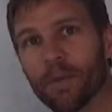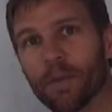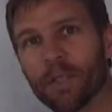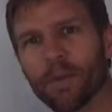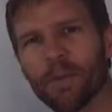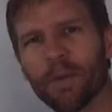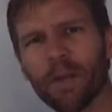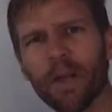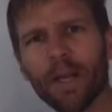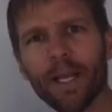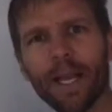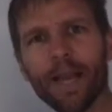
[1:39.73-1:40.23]
It's a
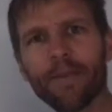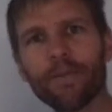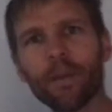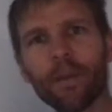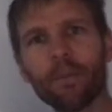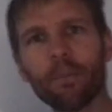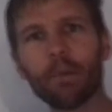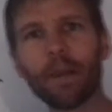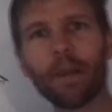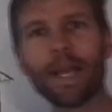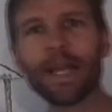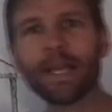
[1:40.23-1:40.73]
bit like having a
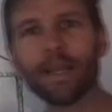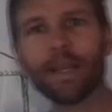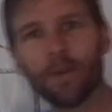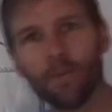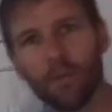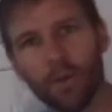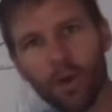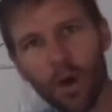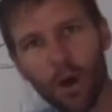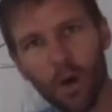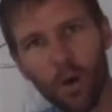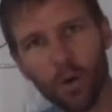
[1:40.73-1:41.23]
blanket
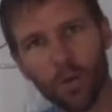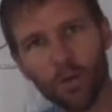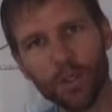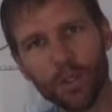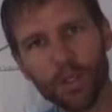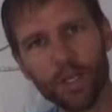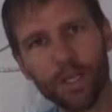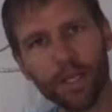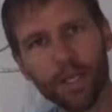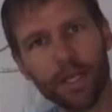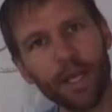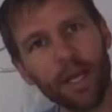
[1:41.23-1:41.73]
with holes
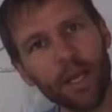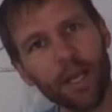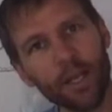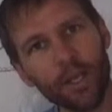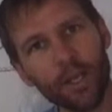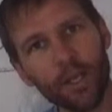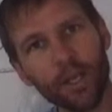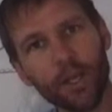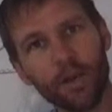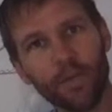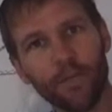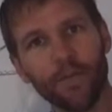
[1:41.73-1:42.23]
in it.
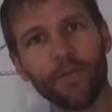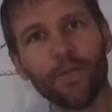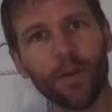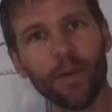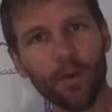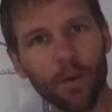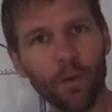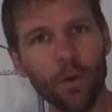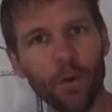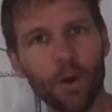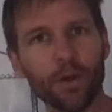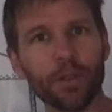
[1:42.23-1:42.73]
You're going to
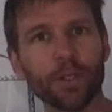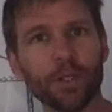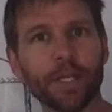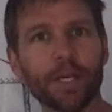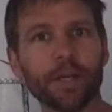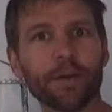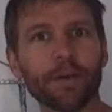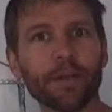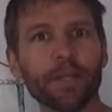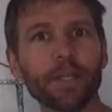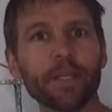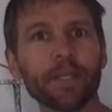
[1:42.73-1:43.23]
feel those
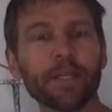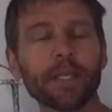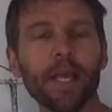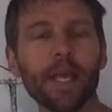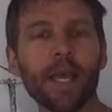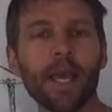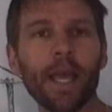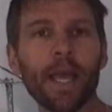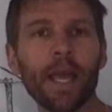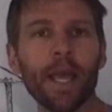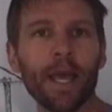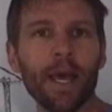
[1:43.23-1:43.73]
areas
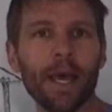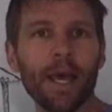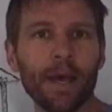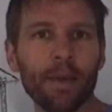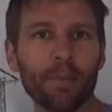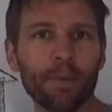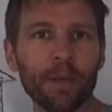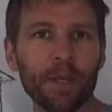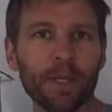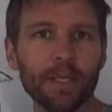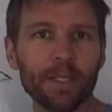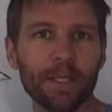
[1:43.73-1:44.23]

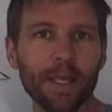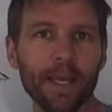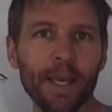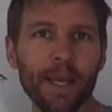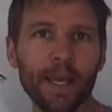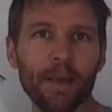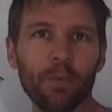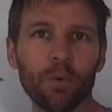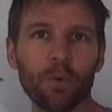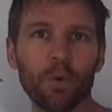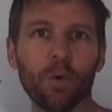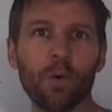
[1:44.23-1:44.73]
because the
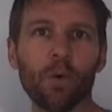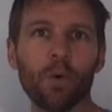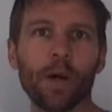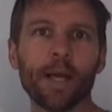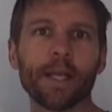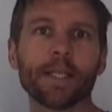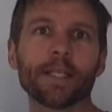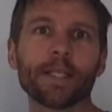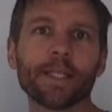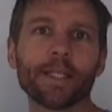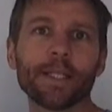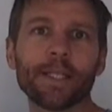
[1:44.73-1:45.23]
heat will
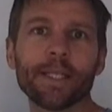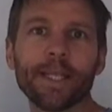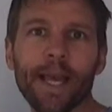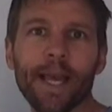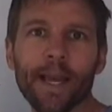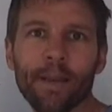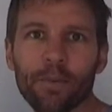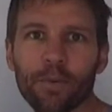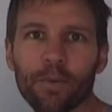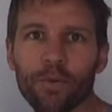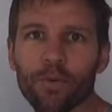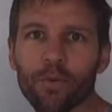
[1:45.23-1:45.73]
always
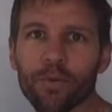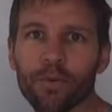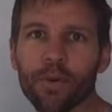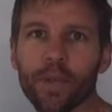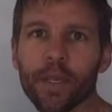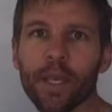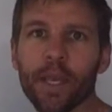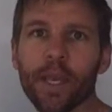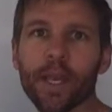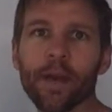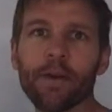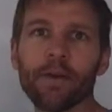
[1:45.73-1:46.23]
escape through
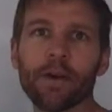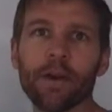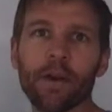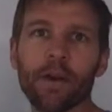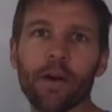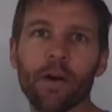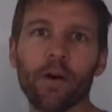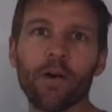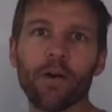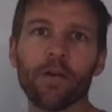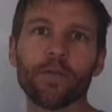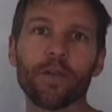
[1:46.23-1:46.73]
the area
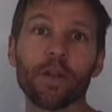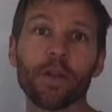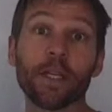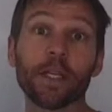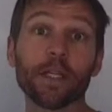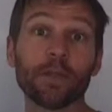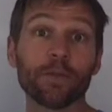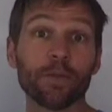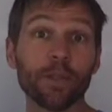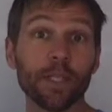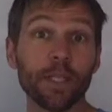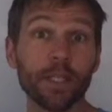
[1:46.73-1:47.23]
of the
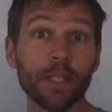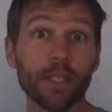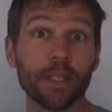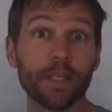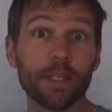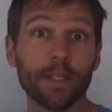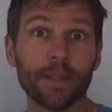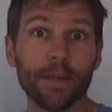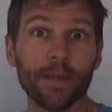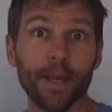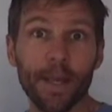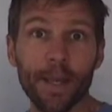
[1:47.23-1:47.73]
least
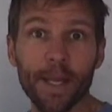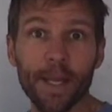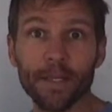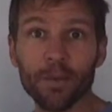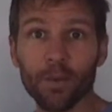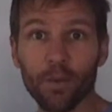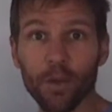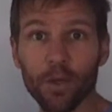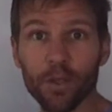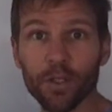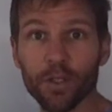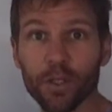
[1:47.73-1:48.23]
resistance, and that's
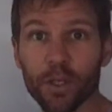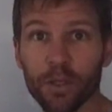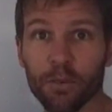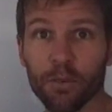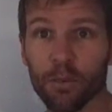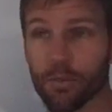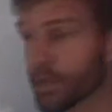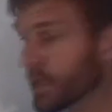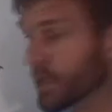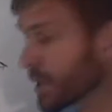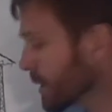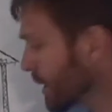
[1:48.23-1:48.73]
what those thermal
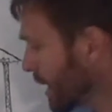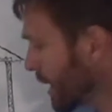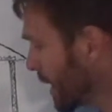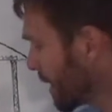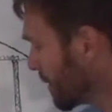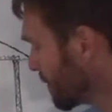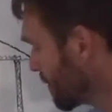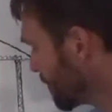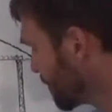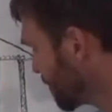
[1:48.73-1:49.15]
bridges are.